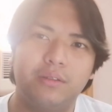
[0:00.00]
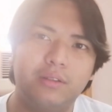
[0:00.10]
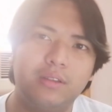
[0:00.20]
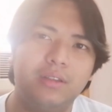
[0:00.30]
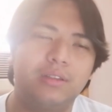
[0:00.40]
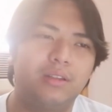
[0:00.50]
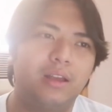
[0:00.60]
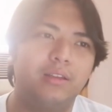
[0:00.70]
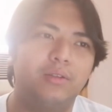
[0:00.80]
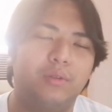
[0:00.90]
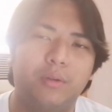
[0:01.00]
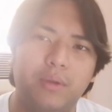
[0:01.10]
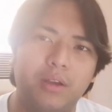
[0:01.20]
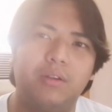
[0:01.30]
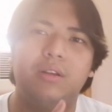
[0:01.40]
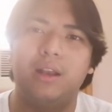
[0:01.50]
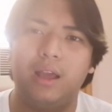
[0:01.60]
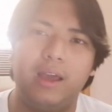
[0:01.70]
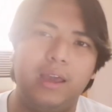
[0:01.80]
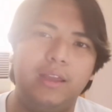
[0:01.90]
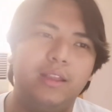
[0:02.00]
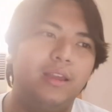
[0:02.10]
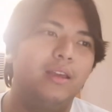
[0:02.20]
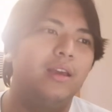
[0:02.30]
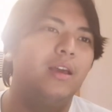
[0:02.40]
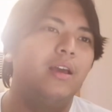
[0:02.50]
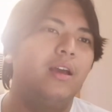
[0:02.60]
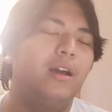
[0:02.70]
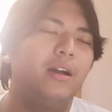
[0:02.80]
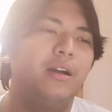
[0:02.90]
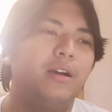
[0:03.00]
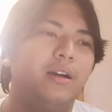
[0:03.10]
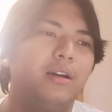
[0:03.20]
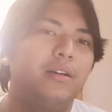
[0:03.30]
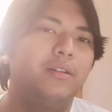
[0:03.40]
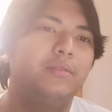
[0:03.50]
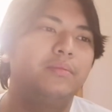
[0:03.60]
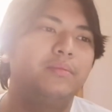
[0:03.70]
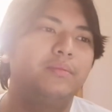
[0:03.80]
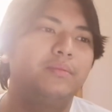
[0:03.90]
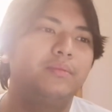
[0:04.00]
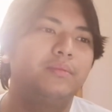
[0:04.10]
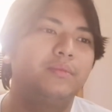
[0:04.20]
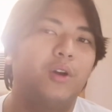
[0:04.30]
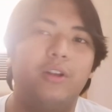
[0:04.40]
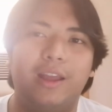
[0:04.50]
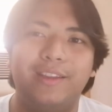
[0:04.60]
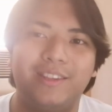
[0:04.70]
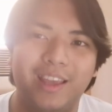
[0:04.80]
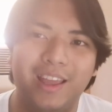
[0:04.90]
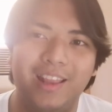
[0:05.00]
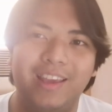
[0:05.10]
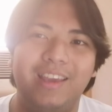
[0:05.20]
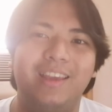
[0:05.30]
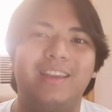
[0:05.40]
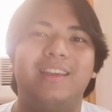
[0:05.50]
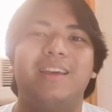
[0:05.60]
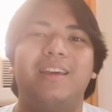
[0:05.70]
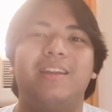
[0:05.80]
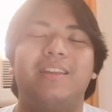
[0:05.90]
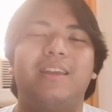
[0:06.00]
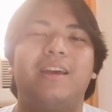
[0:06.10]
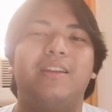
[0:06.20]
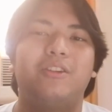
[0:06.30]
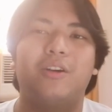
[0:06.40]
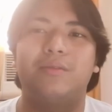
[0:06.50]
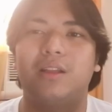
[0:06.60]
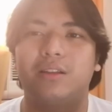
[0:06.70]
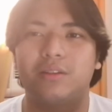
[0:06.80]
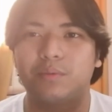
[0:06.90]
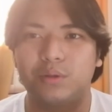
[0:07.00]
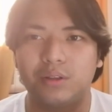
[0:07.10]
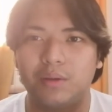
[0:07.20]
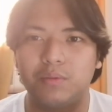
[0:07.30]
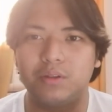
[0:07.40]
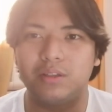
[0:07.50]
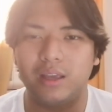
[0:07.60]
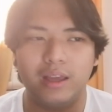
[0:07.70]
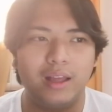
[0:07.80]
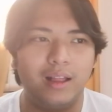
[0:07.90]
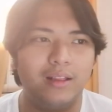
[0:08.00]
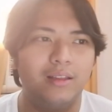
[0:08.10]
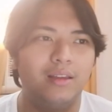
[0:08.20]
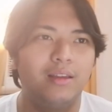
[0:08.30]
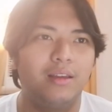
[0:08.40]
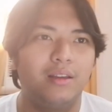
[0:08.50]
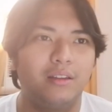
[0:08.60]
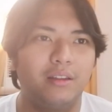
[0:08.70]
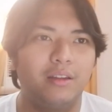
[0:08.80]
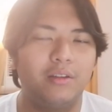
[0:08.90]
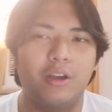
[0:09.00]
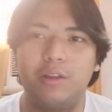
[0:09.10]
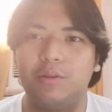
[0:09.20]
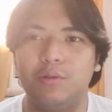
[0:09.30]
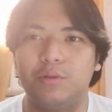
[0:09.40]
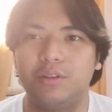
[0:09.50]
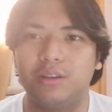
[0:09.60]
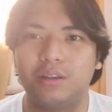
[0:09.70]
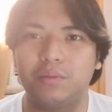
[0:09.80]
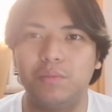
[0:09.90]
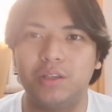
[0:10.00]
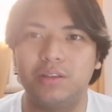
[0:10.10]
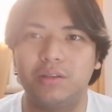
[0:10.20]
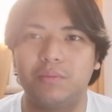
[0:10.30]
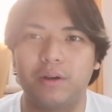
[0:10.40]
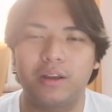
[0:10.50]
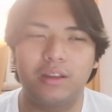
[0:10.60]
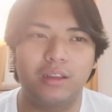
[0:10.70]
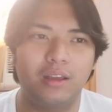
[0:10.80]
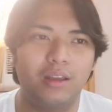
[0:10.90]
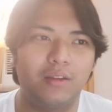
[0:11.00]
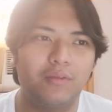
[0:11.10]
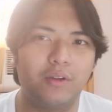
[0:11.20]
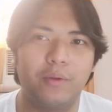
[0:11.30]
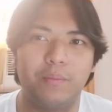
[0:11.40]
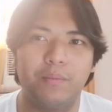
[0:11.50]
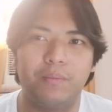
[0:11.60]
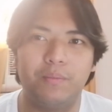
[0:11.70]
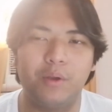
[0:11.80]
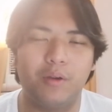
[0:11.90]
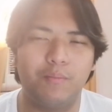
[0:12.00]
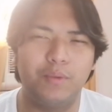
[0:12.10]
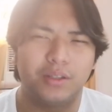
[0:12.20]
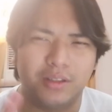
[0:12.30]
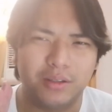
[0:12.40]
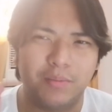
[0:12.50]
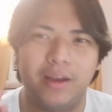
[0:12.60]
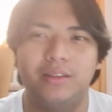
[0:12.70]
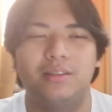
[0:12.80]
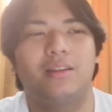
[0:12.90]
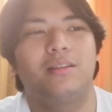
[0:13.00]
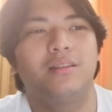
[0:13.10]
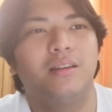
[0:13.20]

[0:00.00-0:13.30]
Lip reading: use this, like streaming online, online selling, that you have a lot of stuff to sell. Yeah, you can use this as business marketing if you have business mindset.